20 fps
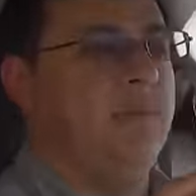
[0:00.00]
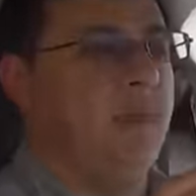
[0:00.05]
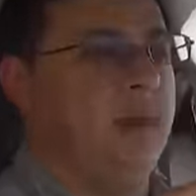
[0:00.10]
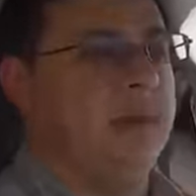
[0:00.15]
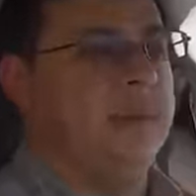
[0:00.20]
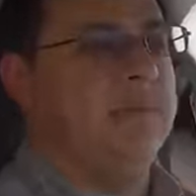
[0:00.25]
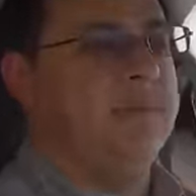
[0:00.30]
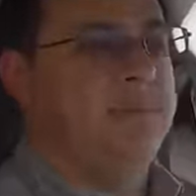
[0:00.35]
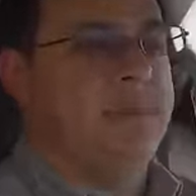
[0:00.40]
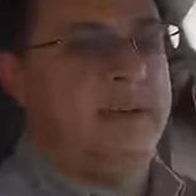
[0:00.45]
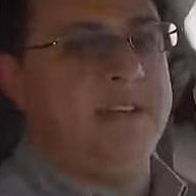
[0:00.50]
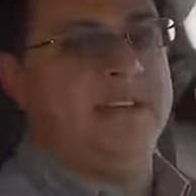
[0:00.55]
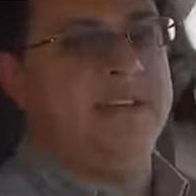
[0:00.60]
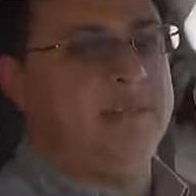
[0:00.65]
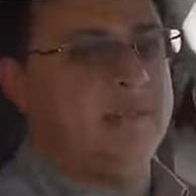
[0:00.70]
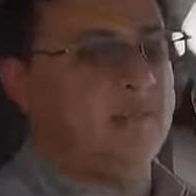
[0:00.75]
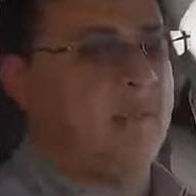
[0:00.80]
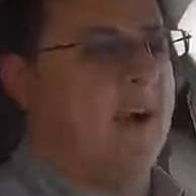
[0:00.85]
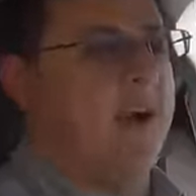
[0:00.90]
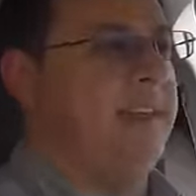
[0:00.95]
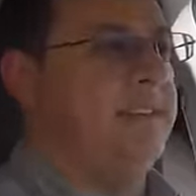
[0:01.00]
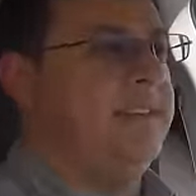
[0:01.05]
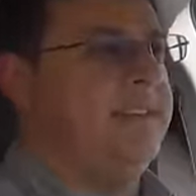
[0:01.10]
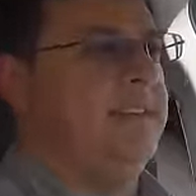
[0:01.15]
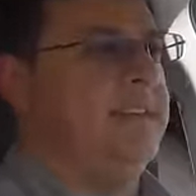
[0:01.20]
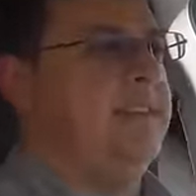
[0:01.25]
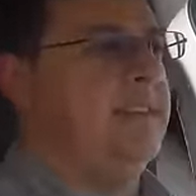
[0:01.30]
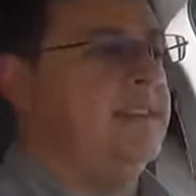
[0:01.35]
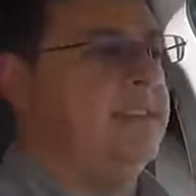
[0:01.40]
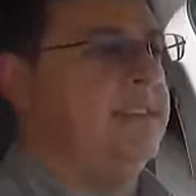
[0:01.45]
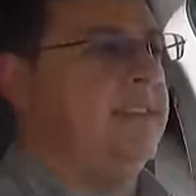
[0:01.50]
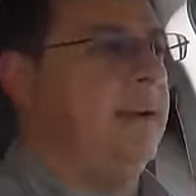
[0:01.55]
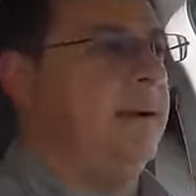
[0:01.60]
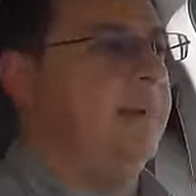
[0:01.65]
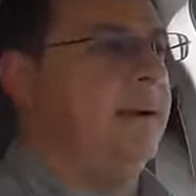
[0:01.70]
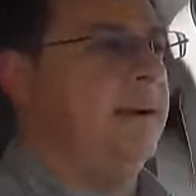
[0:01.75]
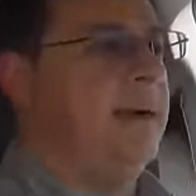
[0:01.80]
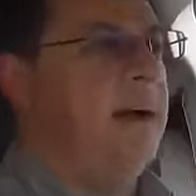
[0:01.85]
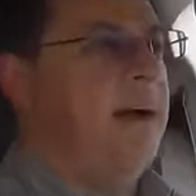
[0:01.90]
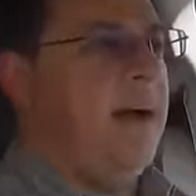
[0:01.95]
one of the best rides in this
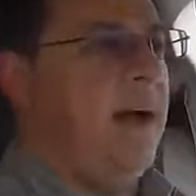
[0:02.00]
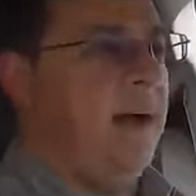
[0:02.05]
segment.